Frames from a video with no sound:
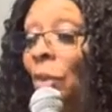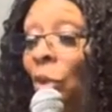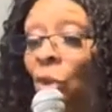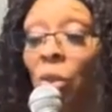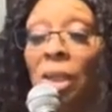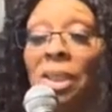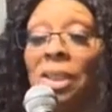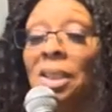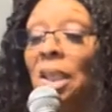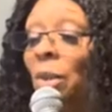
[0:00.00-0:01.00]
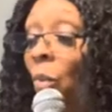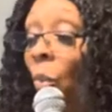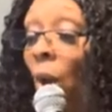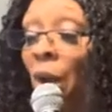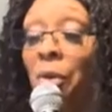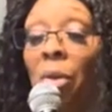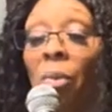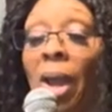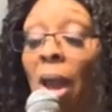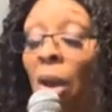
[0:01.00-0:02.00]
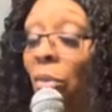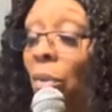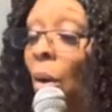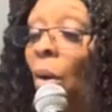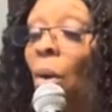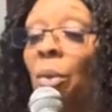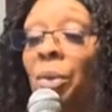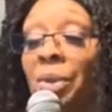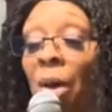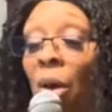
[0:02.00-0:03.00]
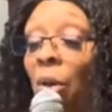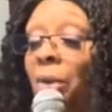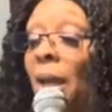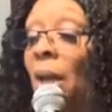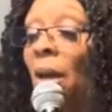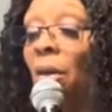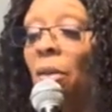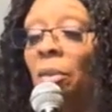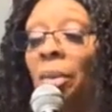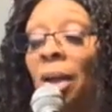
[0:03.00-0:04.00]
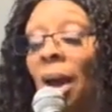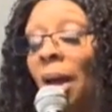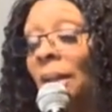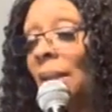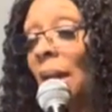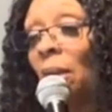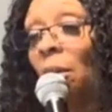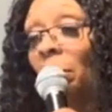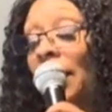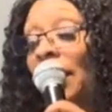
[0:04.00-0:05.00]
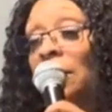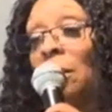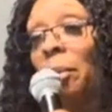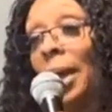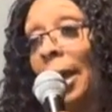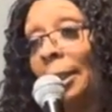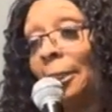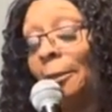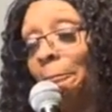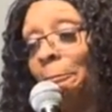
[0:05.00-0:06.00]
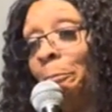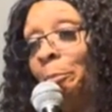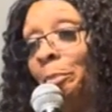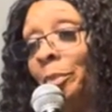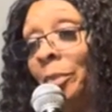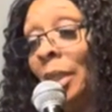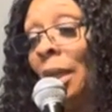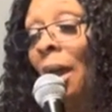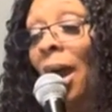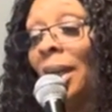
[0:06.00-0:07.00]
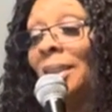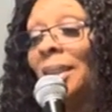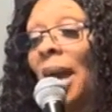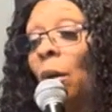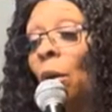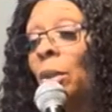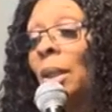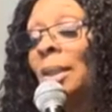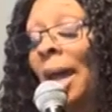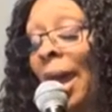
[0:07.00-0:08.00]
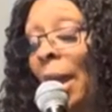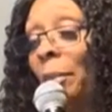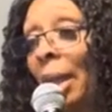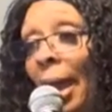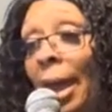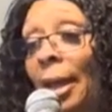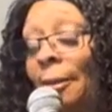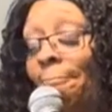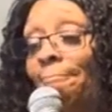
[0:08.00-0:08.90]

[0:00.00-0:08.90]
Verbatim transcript: you can sit and wander around all the all day long, but God is not going to bless no mess. God is not on a timeline.